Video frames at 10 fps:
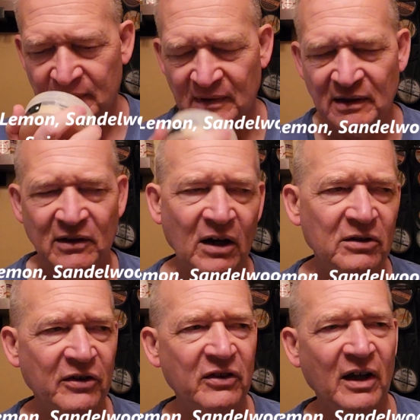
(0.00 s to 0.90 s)
It's hard
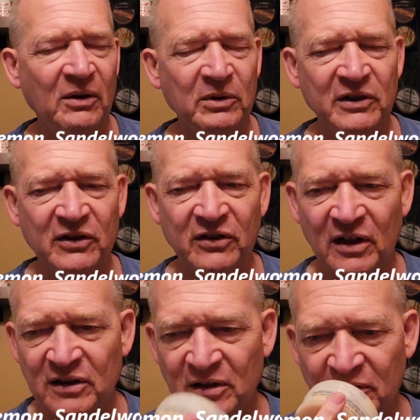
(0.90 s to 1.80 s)
to say what this
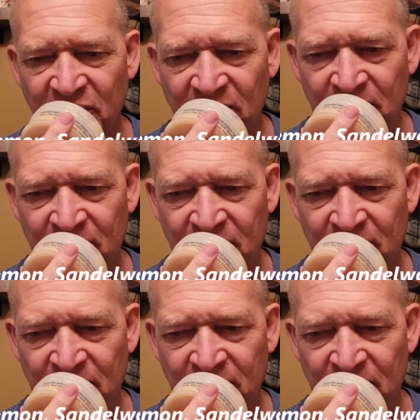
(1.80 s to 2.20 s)
scent is.